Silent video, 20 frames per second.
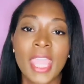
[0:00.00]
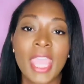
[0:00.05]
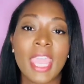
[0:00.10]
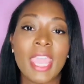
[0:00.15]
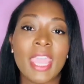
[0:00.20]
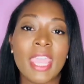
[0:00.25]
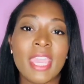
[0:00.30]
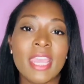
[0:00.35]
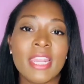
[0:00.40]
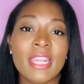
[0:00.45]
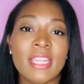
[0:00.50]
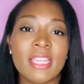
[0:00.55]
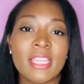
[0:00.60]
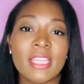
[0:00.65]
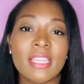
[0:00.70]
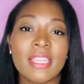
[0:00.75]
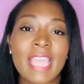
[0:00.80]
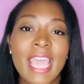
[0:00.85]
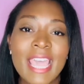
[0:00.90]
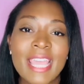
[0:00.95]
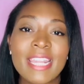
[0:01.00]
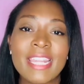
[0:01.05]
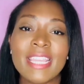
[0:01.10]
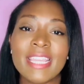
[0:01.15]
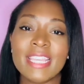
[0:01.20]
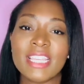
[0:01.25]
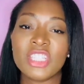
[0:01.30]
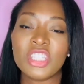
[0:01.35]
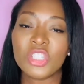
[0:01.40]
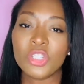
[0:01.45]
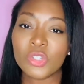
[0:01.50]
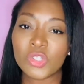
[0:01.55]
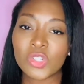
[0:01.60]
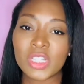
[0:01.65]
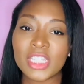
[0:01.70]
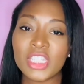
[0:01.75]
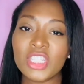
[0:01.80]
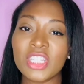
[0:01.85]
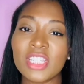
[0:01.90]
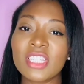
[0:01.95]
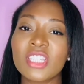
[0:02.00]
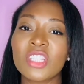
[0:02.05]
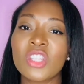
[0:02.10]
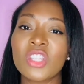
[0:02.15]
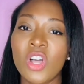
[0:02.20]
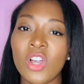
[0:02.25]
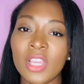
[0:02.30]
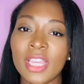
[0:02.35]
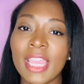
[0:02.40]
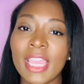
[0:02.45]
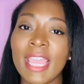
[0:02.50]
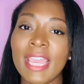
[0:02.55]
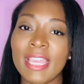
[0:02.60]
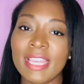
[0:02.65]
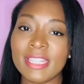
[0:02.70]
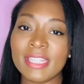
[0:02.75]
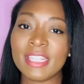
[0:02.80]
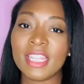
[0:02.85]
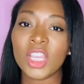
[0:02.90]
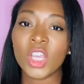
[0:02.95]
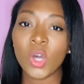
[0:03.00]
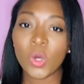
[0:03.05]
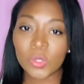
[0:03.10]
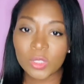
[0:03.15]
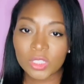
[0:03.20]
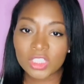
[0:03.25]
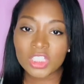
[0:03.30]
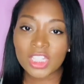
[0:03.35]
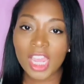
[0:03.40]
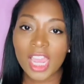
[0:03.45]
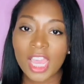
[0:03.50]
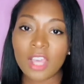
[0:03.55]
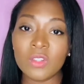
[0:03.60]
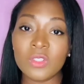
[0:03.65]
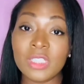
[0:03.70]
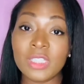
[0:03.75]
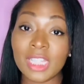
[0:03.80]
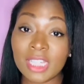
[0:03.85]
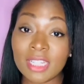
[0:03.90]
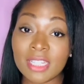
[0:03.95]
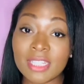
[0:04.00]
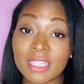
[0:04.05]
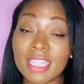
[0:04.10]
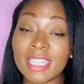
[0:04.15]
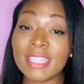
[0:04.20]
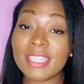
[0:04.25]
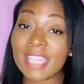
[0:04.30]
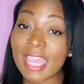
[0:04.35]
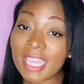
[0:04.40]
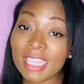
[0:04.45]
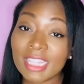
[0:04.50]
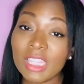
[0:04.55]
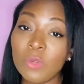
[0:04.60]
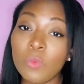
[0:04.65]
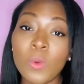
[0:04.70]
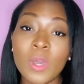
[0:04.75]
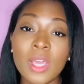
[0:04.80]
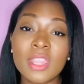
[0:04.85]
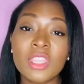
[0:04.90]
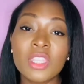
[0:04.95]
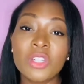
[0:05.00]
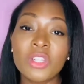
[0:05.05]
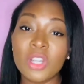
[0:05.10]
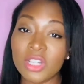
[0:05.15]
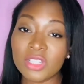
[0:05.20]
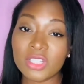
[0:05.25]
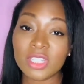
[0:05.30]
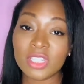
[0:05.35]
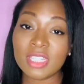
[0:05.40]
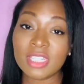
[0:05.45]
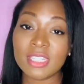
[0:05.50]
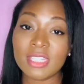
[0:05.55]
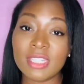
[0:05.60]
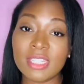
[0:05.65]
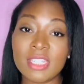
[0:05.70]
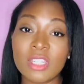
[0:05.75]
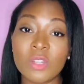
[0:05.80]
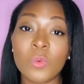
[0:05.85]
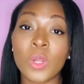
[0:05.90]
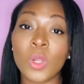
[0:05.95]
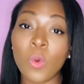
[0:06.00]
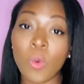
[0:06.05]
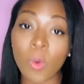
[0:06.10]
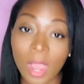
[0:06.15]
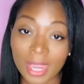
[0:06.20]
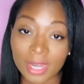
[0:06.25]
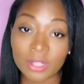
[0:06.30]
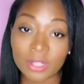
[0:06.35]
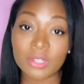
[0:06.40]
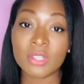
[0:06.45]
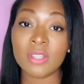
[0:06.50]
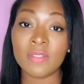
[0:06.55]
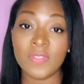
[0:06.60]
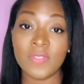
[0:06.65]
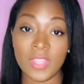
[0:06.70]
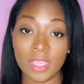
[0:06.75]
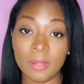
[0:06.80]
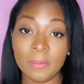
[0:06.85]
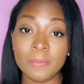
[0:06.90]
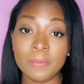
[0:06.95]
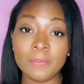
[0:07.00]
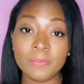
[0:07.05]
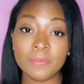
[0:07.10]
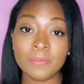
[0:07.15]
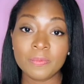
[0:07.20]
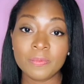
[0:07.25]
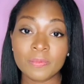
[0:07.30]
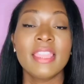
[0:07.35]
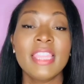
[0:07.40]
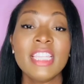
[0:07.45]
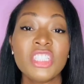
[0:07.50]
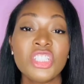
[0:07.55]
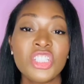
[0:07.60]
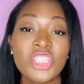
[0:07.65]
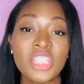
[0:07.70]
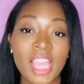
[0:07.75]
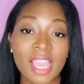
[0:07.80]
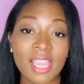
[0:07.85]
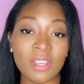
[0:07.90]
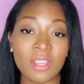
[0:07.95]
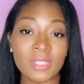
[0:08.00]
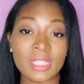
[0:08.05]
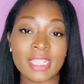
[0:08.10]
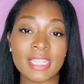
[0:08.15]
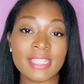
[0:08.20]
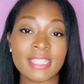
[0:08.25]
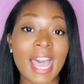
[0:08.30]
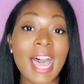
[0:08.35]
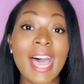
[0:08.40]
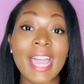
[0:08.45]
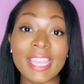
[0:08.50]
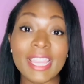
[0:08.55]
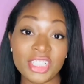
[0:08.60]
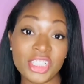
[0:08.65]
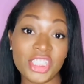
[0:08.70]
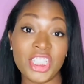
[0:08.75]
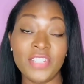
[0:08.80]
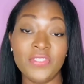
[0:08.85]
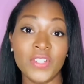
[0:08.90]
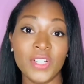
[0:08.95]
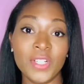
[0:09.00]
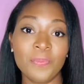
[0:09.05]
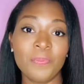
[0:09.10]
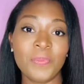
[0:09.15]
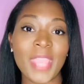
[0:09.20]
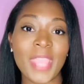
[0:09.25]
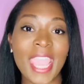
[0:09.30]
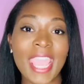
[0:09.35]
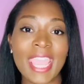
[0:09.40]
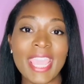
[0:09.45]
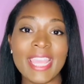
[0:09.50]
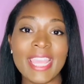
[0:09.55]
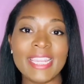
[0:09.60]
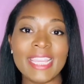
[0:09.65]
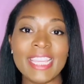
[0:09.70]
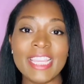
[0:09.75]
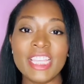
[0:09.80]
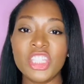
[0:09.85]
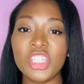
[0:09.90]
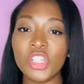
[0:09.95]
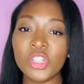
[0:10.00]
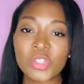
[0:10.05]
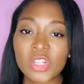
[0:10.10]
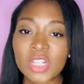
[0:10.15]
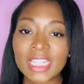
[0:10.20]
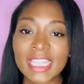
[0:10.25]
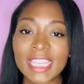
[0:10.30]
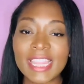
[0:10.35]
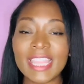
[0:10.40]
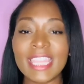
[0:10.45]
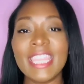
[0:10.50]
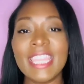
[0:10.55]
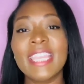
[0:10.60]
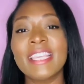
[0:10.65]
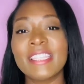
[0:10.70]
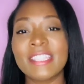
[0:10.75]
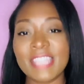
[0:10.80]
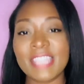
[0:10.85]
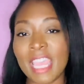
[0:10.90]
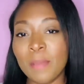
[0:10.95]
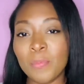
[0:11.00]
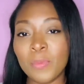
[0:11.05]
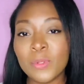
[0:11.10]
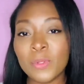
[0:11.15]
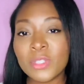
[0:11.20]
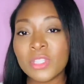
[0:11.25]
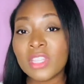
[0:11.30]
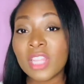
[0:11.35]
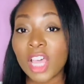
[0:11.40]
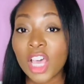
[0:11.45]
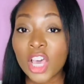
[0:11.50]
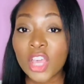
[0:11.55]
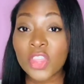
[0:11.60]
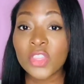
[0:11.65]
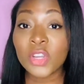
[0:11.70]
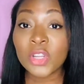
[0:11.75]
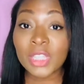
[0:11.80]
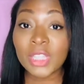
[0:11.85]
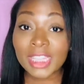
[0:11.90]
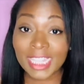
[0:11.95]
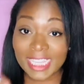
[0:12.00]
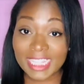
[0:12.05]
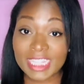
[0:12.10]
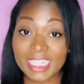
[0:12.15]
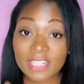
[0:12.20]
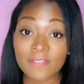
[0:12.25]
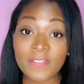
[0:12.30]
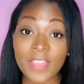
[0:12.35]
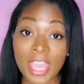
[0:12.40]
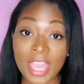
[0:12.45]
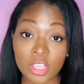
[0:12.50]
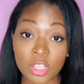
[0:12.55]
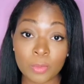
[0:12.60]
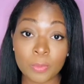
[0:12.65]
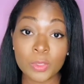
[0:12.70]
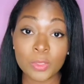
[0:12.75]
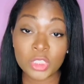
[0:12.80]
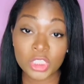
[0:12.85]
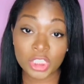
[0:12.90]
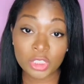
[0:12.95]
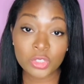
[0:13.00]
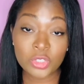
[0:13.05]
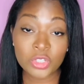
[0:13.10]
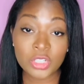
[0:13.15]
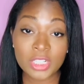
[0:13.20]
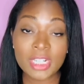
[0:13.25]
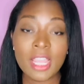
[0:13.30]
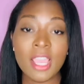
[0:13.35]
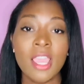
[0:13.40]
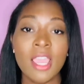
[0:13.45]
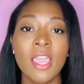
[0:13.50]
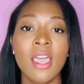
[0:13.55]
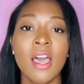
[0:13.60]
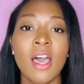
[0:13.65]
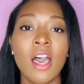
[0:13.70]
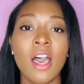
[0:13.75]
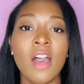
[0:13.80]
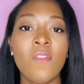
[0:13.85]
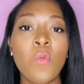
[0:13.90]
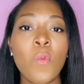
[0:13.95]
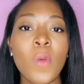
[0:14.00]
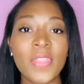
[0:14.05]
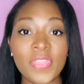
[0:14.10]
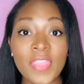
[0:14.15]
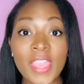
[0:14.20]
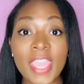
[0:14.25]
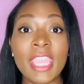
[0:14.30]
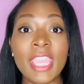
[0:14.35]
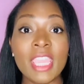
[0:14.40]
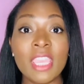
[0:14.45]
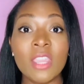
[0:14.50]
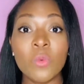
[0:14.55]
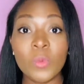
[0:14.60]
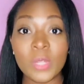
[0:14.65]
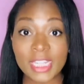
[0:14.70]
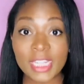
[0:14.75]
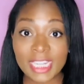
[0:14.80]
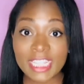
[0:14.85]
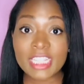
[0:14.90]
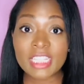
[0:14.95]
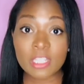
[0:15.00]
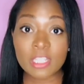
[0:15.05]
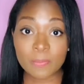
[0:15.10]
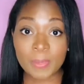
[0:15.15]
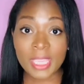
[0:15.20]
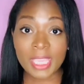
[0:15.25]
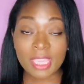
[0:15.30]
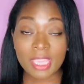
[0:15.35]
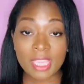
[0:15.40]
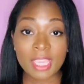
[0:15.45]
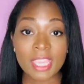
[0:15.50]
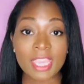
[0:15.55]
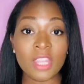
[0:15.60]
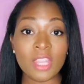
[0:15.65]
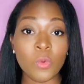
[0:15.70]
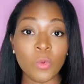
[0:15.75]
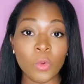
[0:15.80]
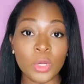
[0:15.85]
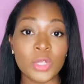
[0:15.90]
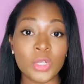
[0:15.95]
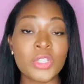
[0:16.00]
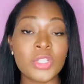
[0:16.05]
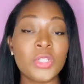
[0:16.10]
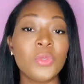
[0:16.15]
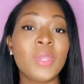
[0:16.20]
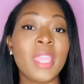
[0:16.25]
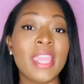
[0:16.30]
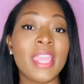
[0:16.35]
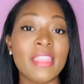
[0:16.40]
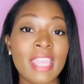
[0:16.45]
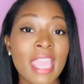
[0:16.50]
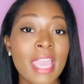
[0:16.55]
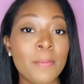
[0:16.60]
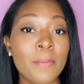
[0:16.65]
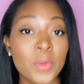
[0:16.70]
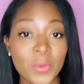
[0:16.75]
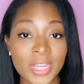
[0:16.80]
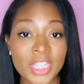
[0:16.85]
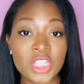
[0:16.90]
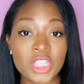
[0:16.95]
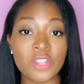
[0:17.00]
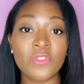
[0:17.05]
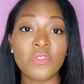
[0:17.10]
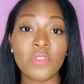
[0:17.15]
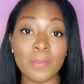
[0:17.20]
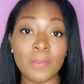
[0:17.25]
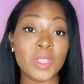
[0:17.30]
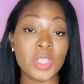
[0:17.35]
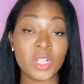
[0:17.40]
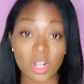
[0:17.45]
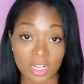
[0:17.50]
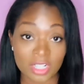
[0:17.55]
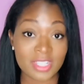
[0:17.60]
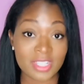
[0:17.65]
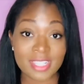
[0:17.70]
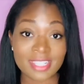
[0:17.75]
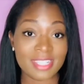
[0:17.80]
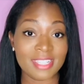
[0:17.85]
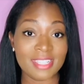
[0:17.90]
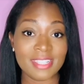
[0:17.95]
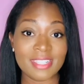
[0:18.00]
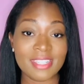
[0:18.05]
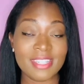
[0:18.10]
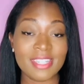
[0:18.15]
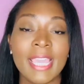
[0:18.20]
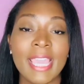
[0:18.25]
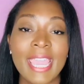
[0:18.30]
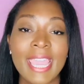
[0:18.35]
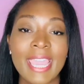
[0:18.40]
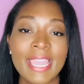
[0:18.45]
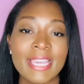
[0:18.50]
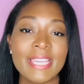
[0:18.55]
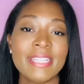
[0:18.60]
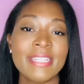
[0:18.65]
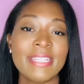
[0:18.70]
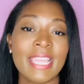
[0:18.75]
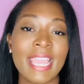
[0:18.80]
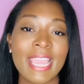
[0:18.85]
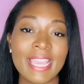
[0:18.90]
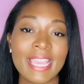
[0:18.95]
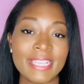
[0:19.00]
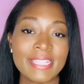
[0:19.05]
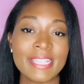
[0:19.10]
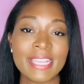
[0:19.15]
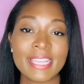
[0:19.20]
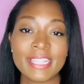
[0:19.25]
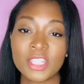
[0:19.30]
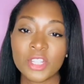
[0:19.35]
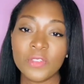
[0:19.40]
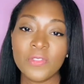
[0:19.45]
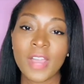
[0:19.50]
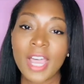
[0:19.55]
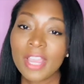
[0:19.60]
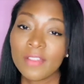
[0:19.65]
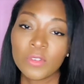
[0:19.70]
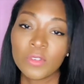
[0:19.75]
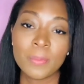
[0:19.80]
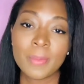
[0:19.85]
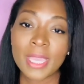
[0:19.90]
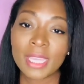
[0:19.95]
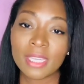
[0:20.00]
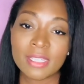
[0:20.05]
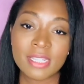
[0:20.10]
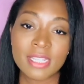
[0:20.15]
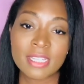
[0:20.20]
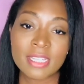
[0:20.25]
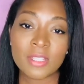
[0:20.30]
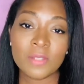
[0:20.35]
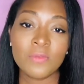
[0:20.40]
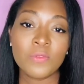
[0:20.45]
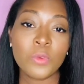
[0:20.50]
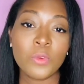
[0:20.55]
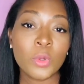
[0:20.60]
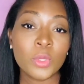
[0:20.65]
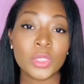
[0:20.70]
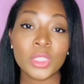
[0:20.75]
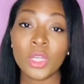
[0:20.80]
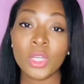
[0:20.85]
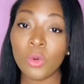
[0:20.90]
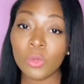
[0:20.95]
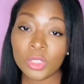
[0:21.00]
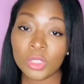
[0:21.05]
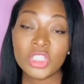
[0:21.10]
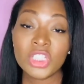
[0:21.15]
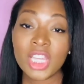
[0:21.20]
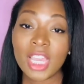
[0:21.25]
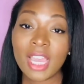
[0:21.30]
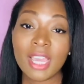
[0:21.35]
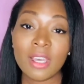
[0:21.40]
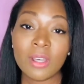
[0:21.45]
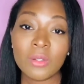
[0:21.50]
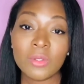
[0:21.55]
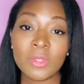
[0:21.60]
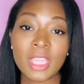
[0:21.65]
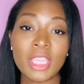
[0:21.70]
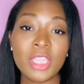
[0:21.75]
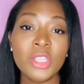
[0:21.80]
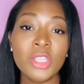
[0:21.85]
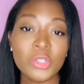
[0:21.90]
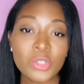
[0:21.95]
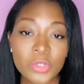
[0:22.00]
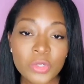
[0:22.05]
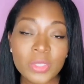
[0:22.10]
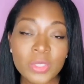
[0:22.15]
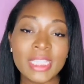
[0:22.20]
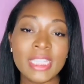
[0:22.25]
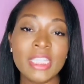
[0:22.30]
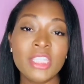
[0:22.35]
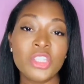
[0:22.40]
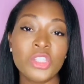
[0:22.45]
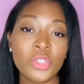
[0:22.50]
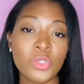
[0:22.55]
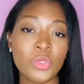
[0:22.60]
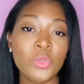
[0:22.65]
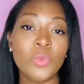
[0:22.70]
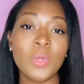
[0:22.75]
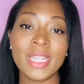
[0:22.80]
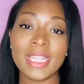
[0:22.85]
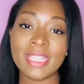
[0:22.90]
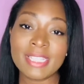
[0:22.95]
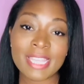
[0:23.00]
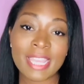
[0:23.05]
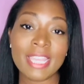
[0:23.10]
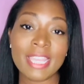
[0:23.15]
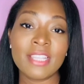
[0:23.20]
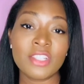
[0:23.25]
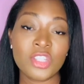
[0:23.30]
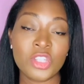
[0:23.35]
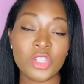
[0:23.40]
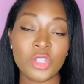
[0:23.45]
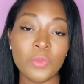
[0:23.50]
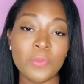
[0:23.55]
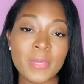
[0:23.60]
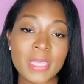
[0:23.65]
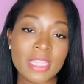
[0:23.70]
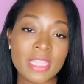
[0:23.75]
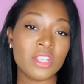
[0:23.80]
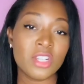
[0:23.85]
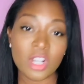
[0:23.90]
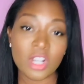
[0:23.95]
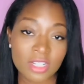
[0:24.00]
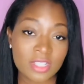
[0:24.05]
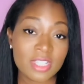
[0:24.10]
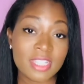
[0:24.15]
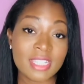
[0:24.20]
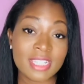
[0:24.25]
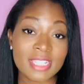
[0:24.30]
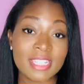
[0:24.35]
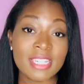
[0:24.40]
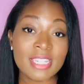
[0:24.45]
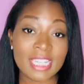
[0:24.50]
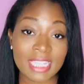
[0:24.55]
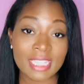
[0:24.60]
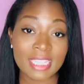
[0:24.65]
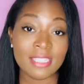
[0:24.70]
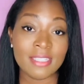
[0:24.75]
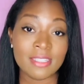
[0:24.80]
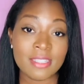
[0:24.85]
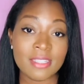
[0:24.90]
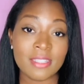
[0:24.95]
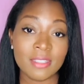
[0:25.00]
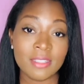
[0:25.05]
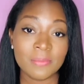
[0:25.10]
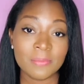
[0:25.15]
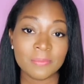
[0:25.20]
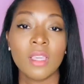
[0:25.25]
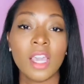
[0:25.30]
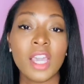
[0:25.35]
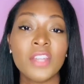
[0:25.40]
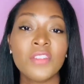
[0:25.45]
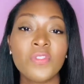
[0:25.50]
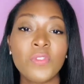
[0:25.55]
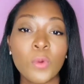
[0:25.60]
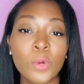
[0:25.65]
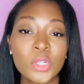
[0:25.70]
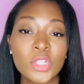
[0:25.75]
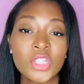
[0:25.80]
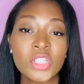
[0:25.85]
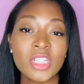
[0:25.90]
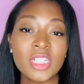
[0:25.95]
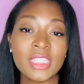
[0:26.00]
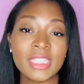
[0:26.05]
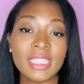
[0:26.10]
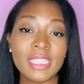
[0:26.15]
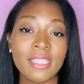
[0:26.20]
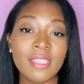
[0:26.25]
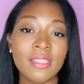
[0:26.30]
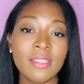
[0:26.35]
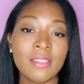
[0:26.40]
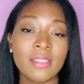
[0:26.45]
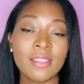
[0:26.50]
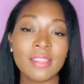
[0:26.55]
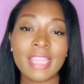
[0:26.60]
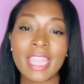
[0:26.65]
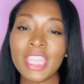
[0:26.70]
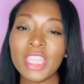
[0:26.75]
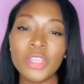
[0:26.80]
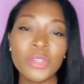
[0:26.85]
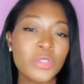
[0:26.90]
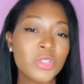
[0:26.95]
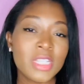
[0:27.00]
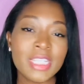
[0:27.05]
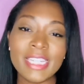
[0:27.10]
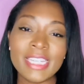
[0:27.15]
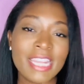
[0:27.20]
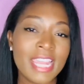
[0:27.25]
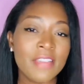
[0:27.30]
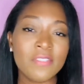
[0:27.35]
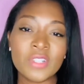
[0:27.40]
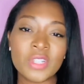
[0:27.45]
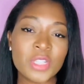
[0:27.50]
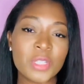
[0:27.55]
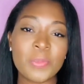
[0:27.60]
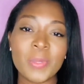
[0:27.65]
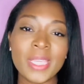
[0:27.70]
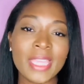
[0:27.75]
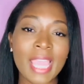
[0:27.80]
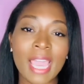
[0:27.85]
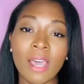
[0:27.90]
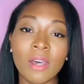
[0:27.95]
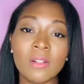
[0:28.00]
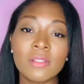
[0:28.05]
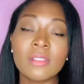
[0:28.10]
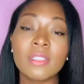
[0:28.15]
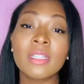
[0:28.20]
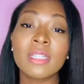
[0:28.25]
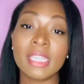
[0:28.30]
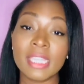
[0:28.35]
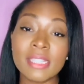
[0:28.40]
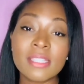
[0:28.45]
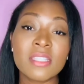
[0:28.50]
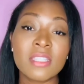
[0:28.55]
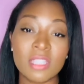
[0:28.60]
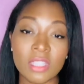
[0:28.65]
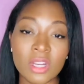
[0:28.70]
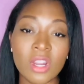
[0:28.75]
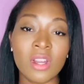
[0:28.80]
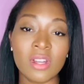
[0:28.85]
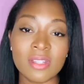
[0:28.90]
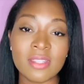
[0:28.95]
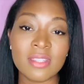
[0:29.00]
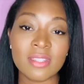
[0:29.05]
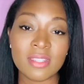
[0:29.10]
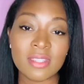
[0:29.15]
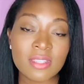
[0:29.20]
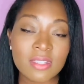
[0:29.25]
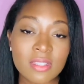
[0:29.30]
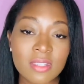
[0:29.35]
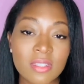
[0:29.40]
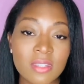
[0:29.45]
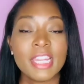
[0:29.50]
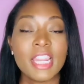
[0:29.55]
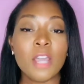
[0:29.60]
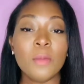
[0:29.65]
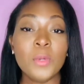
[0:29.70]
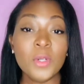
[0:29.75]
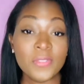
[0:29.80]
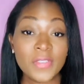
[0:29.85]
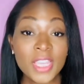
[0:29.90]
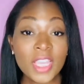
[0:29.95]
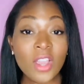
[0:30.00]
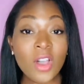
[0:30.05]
And that is usually just as long as the golden child does exactly what the narcissist requires of them. This child is a high achiever and is usually the example to the other less valuable children of what they would need to be in order to get the admiration from the narcissist. And as a survival mechanism for the golden child, they usually do what it takes to meet the narcissist's needs. Unfortunately, they usually never speak out against the narcissist. Now moving